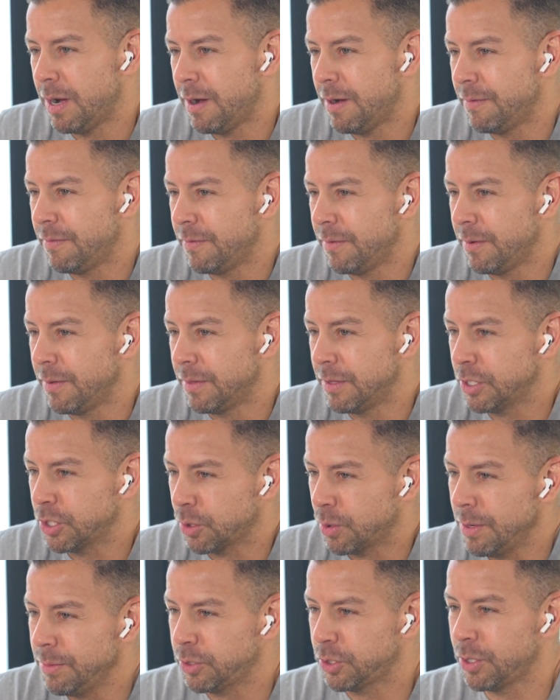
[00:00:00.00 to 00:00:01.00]
of the
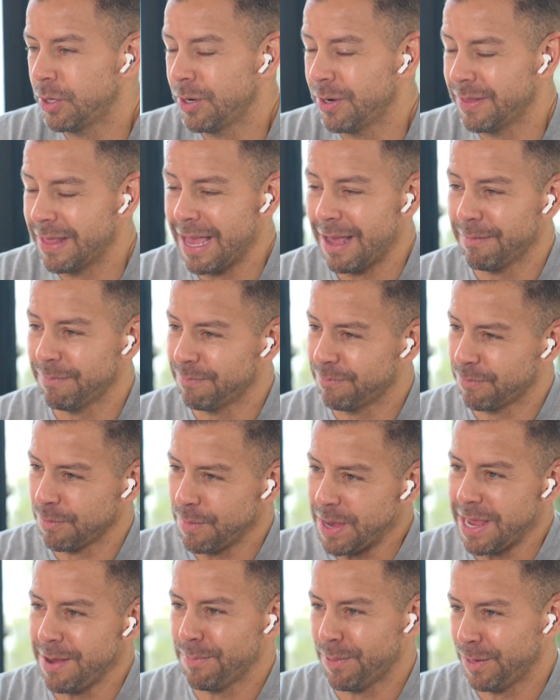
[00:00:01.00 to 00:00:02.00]
scripture that, for
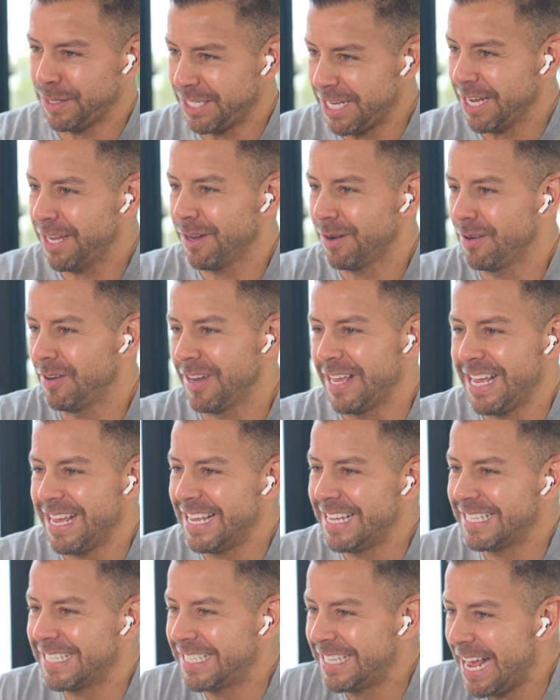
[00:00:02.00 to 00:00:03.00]
me particularly, is